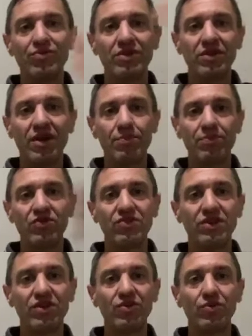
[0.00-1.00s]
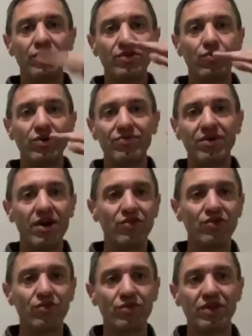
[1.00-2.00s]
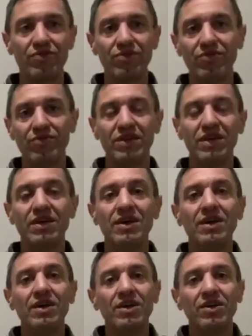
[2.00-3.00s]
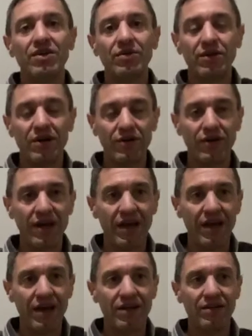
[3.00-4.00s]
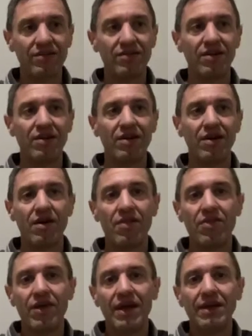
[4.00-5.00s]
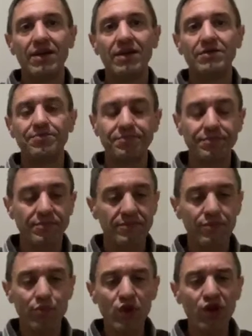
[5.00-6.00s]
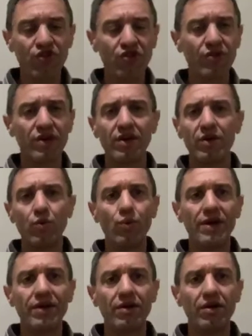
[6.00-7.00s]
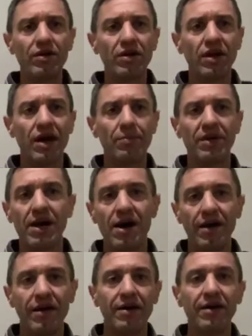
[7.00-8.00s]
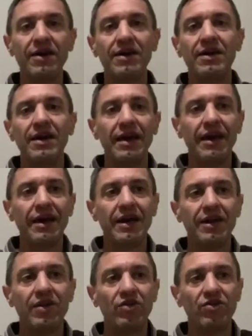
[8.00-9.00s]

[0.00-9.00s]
it up, secured €1,250, and then sugar went on climbing higher, and